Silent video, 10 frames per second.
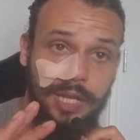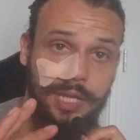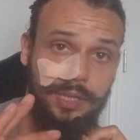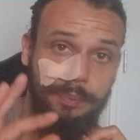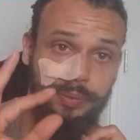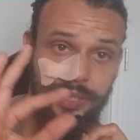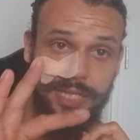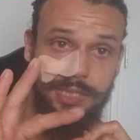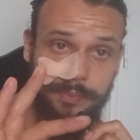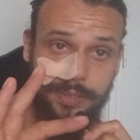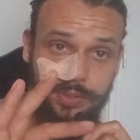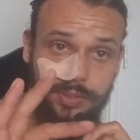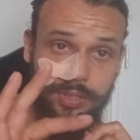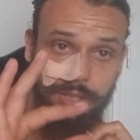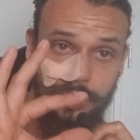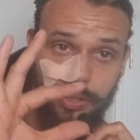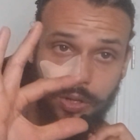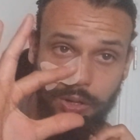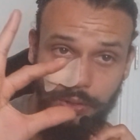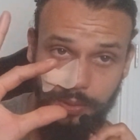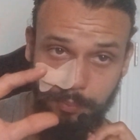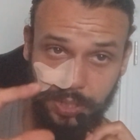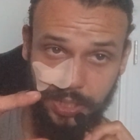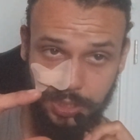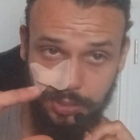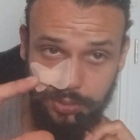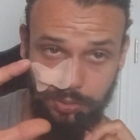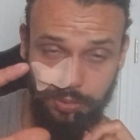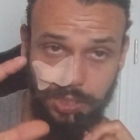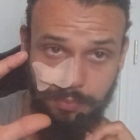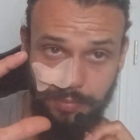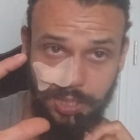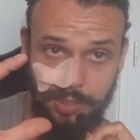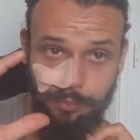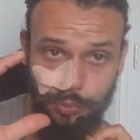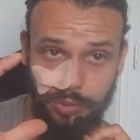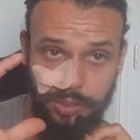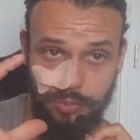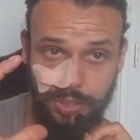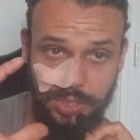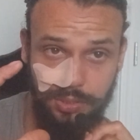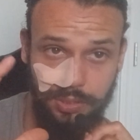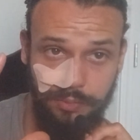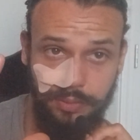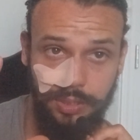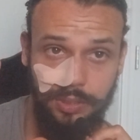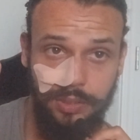and the placements on the body so it can make it more cohesive.